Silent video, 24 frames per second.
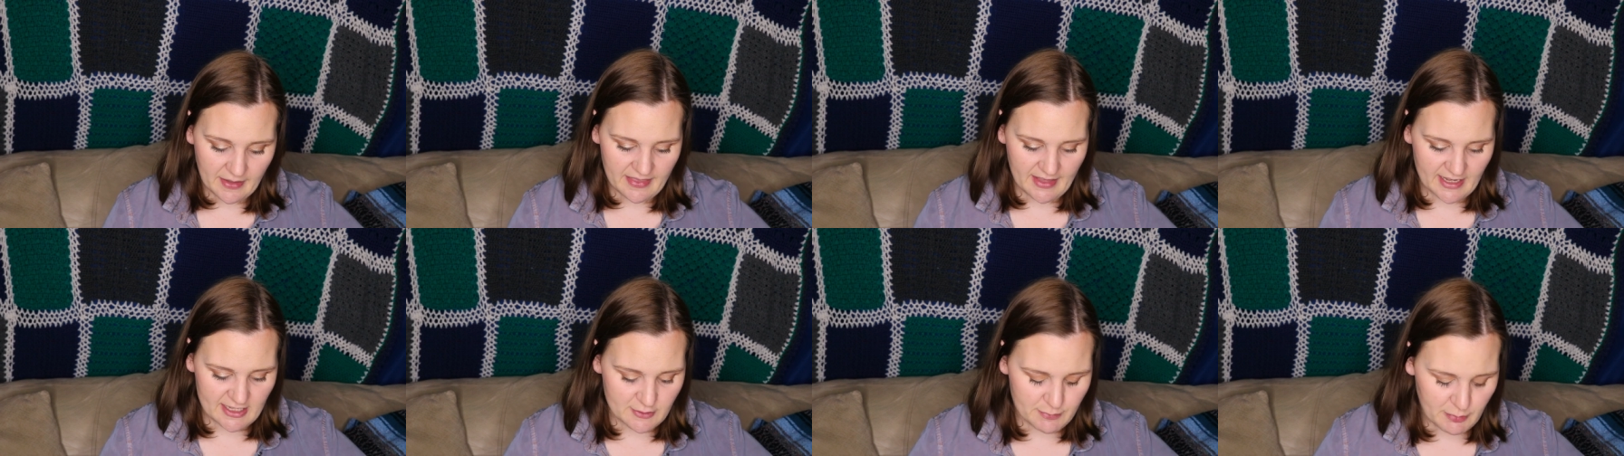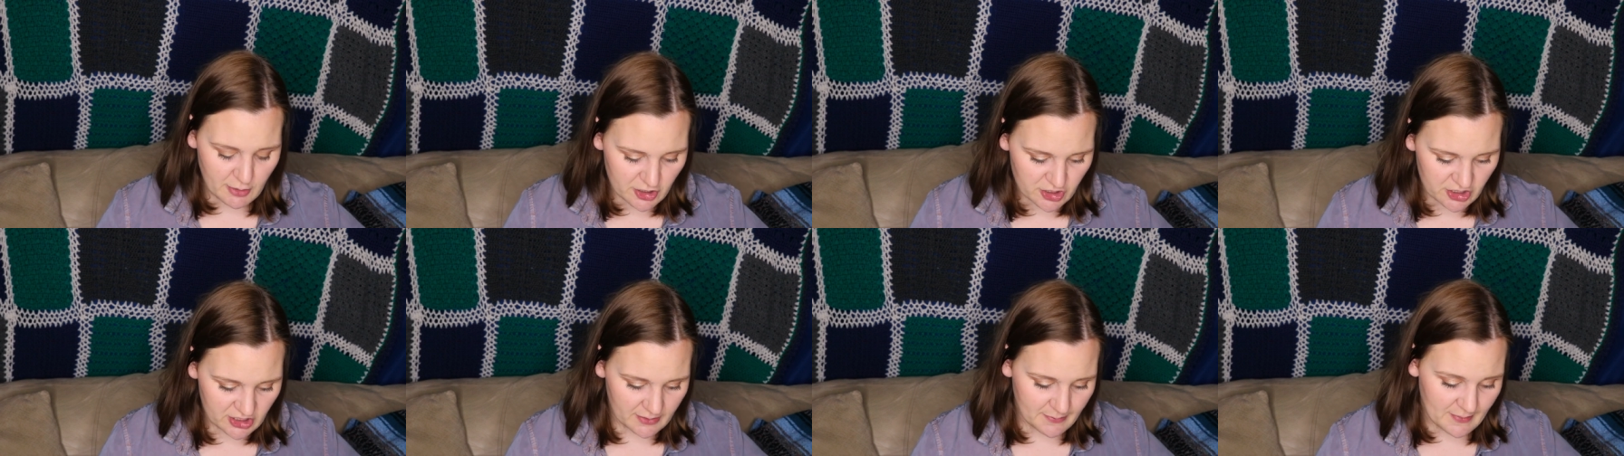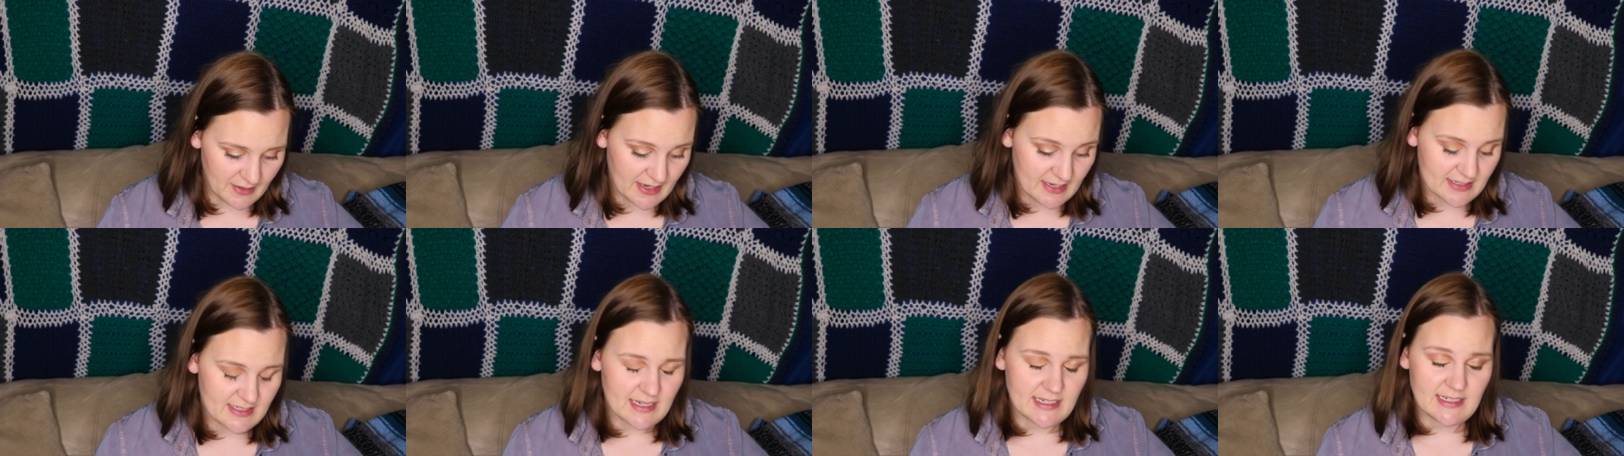and that's partially
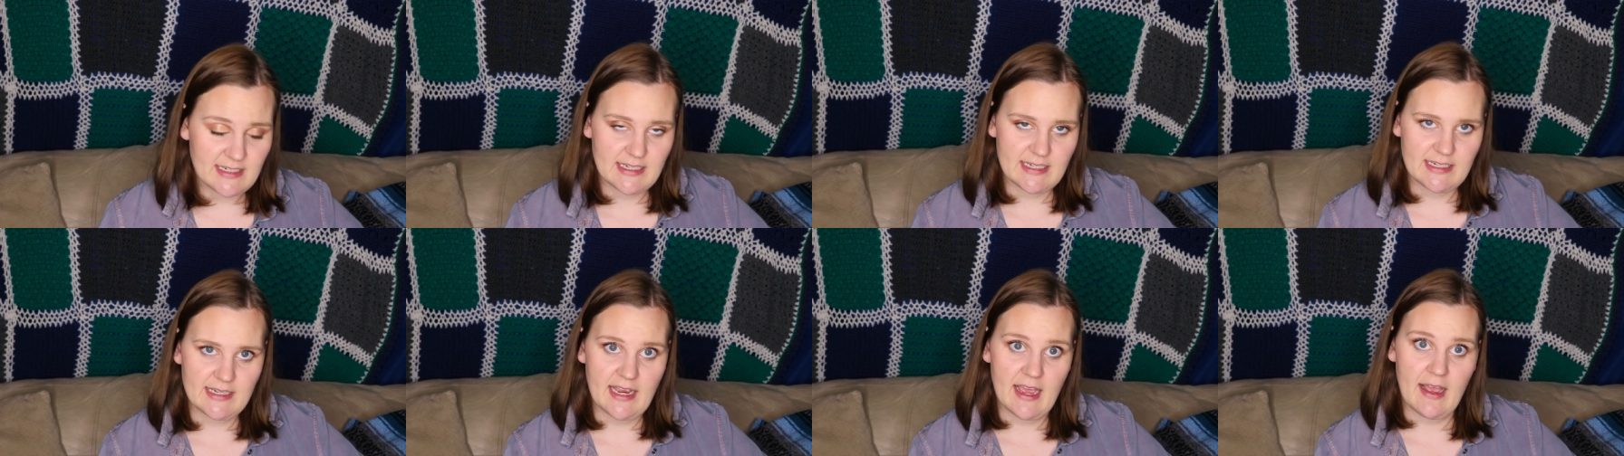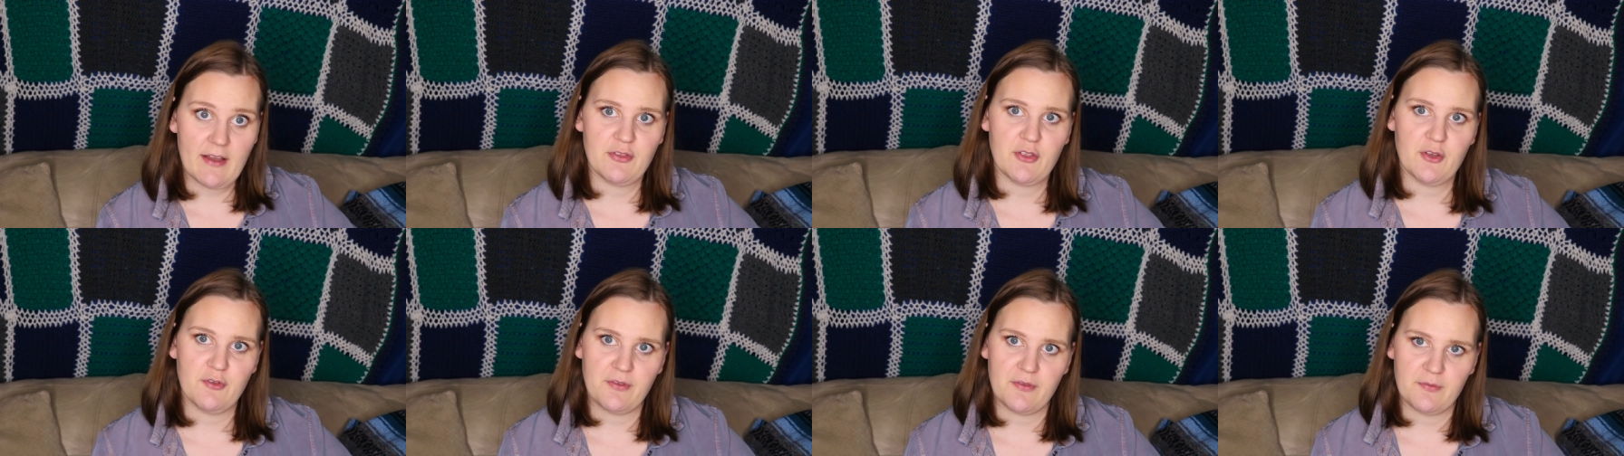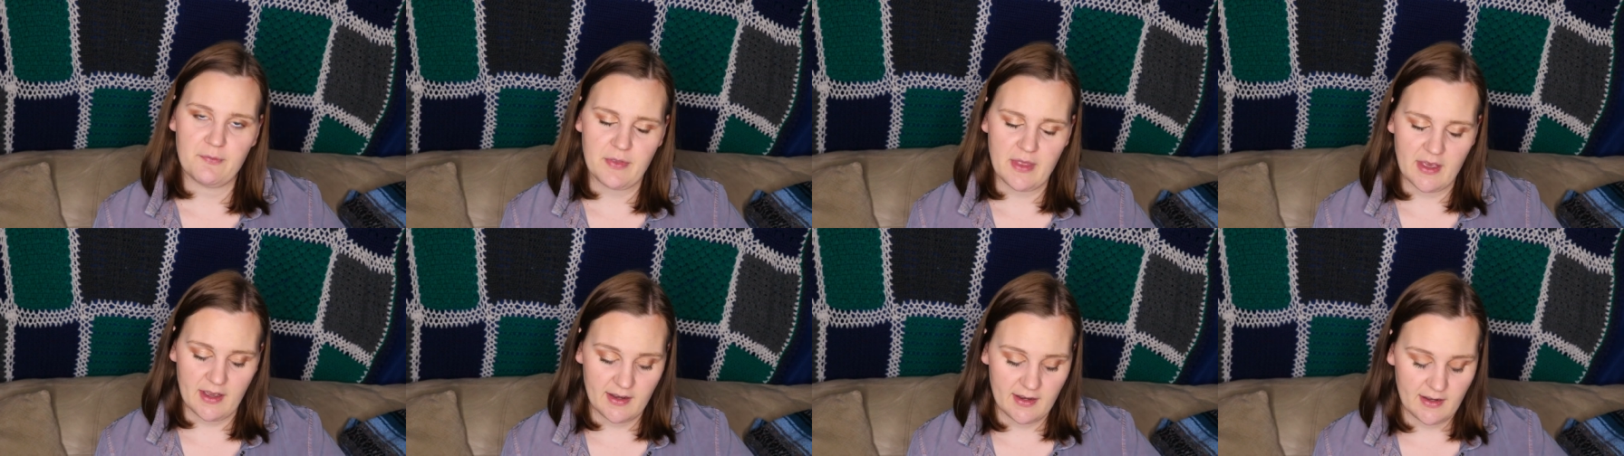because I didn't have the,
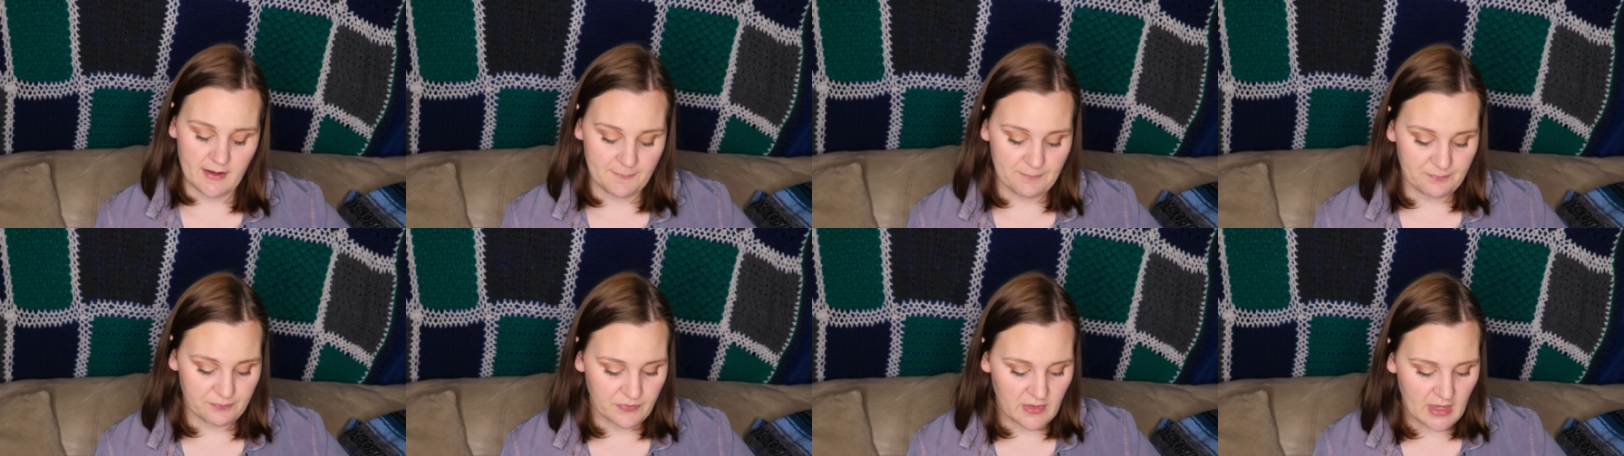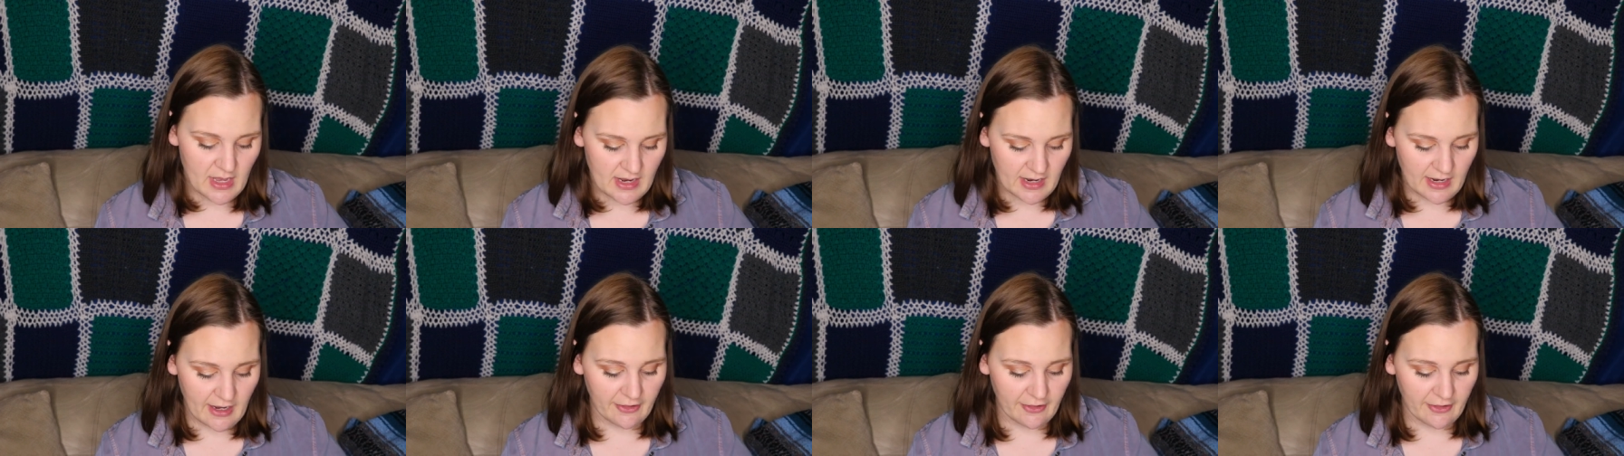the